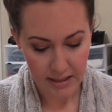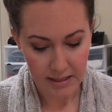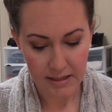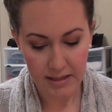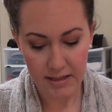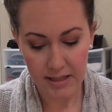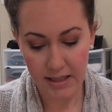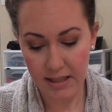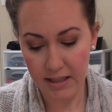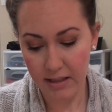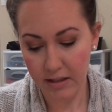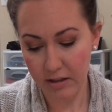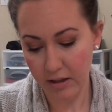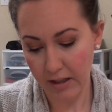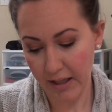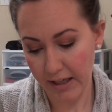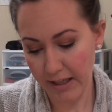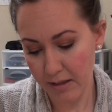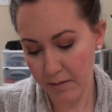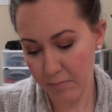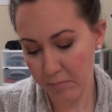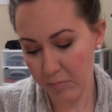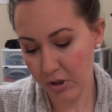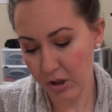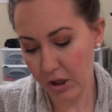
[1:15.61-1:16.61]
the
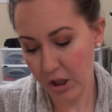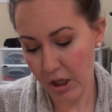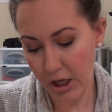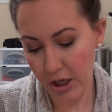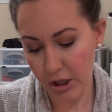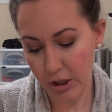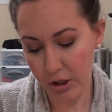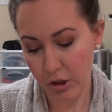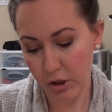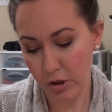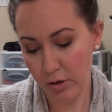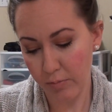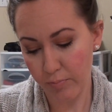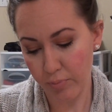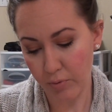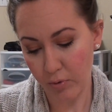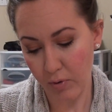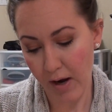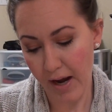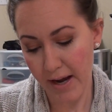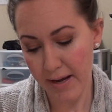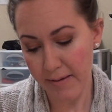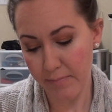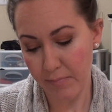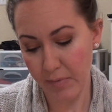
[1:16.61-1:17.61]
Glam Glow
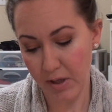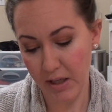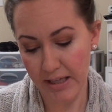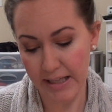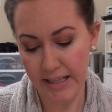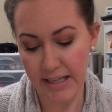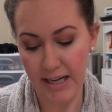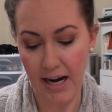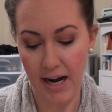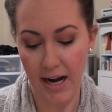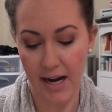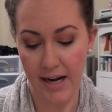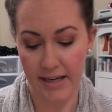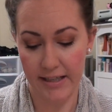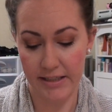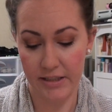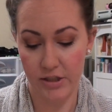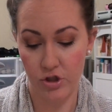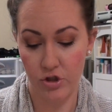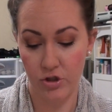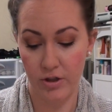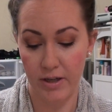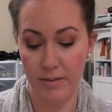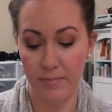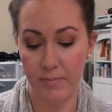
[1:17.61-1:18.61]
Bright Mud Eye
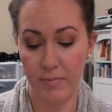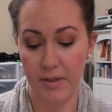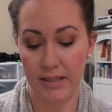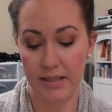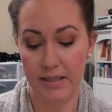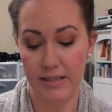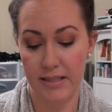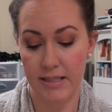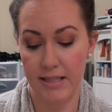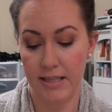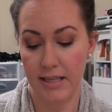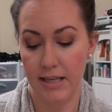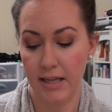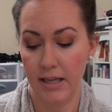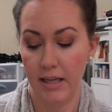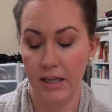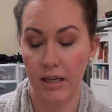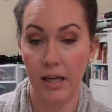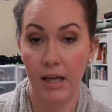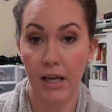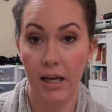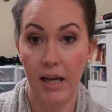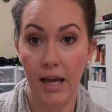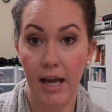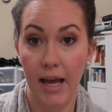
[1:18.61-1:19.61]
Treatment,
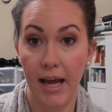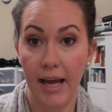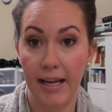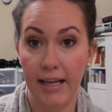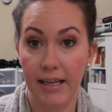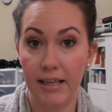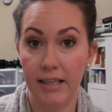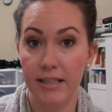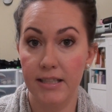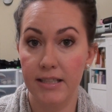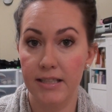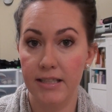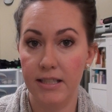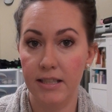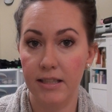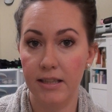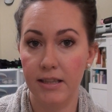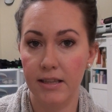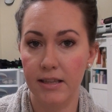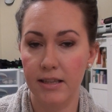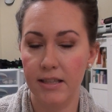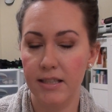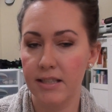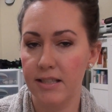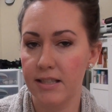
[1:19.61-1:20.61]
and
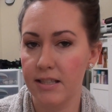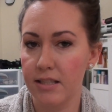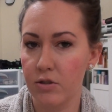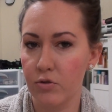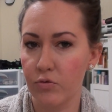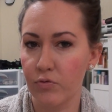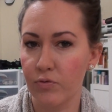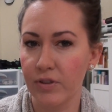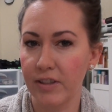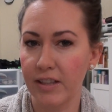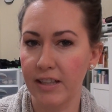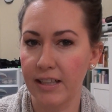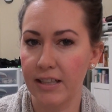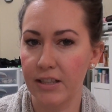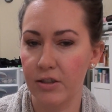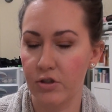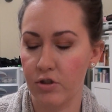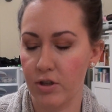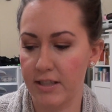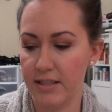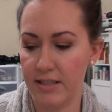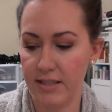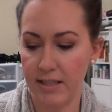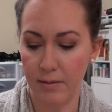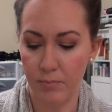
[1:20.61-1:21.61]
this is a really
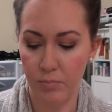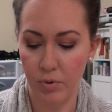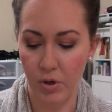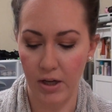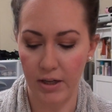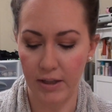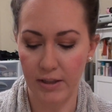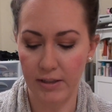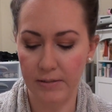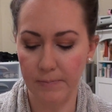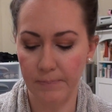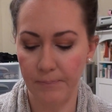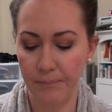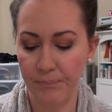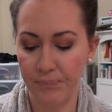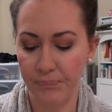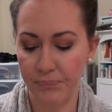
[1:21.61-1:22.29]
interesting product.